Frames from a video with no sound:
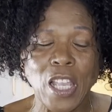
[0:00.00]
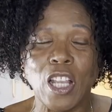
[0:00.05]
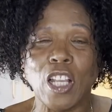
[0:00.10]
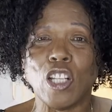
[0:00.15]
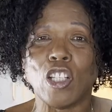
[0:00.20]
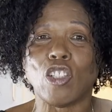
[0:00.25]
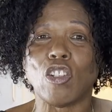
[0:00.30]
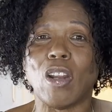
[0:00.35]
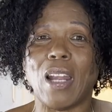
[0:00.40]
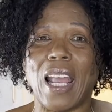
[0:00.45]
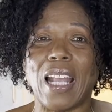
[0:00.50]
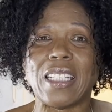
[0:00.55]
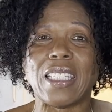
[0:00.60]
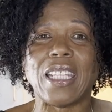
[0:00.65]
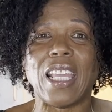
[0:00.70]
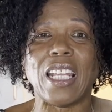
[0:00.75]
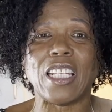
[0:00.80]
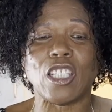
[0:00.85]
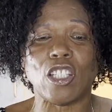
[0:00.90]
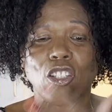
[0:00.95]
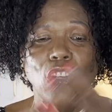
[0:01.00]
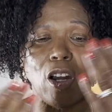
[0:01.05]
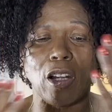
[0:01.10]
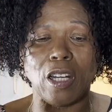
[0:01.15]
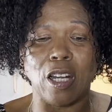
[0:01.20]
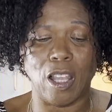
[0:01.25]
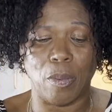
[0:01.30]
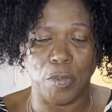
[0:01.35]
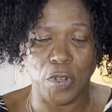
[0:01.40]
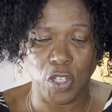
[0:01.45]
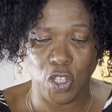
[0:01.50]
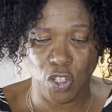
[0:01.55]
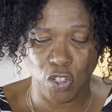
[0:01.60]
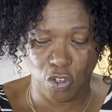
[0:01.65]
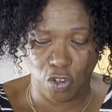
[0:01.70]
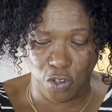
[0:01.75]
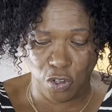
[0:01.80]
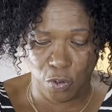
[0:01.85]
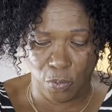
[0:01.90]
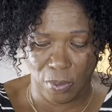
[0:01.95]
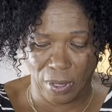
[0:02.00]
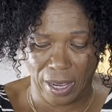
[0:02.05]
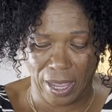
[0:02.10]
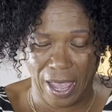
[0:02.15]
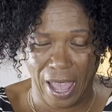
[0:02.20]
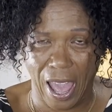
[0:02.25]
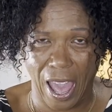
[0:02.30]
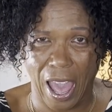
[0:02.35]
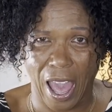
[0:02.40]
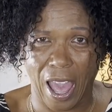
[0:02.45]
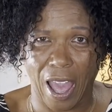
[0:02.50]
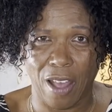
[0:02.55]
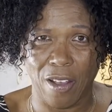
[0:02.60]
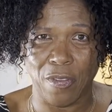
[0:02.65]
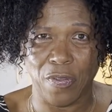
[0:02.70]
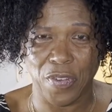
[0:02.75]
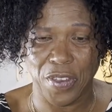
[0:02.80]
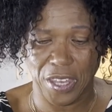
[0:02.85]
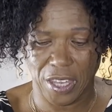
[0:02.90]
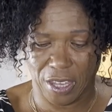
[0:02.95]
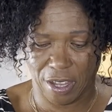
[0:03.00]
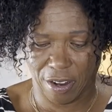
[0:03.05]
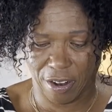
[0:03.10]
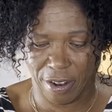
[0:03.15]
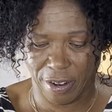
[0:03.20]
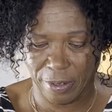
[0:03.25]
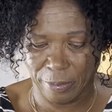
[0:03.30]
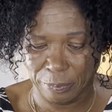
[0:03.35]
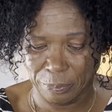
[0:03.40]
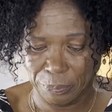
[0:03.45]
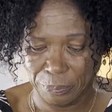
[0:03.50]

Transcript: so let's get started. Let me show you what I have here.